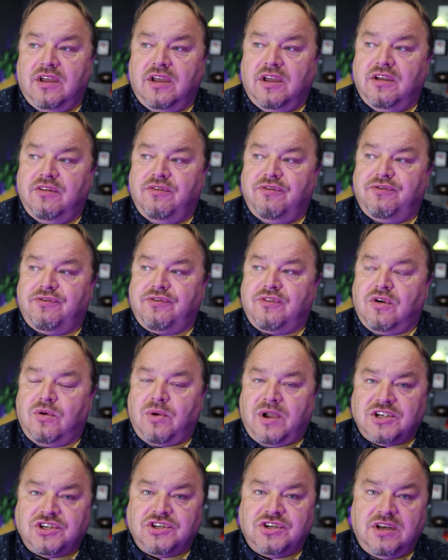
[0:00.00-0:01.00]
of
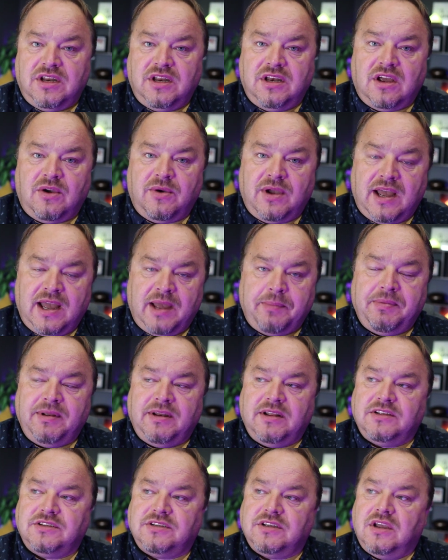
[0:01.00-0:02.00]
questioning our
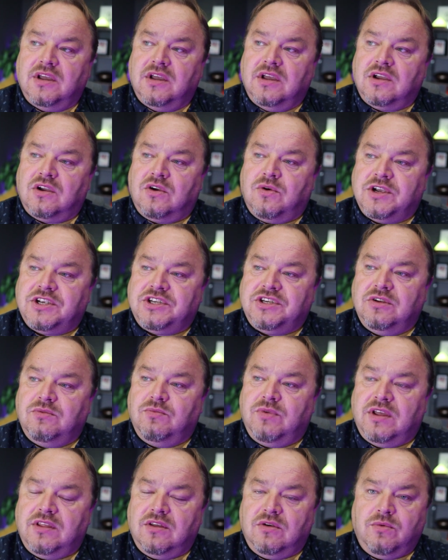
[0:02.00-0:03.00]
happiness
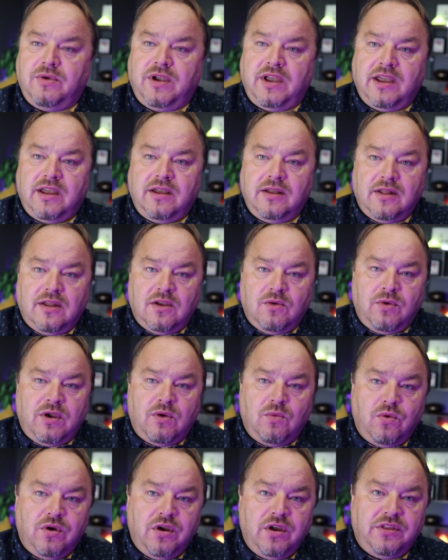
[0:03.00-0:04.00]
question whether we're we're
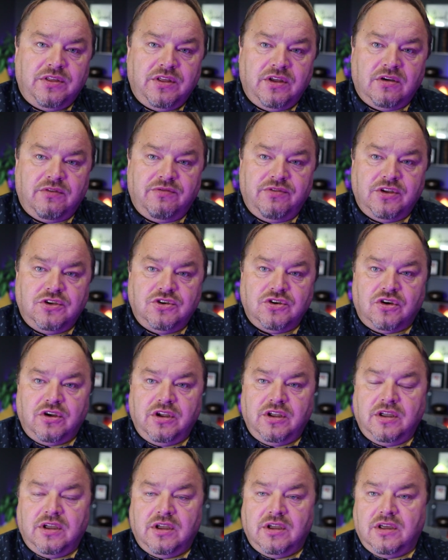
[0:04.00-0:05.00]
worthy of the
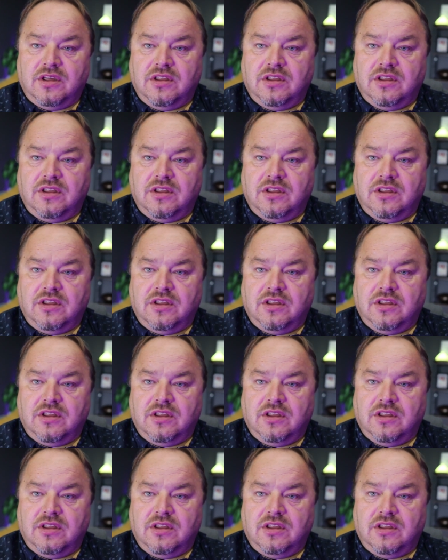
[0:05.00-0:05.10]
joy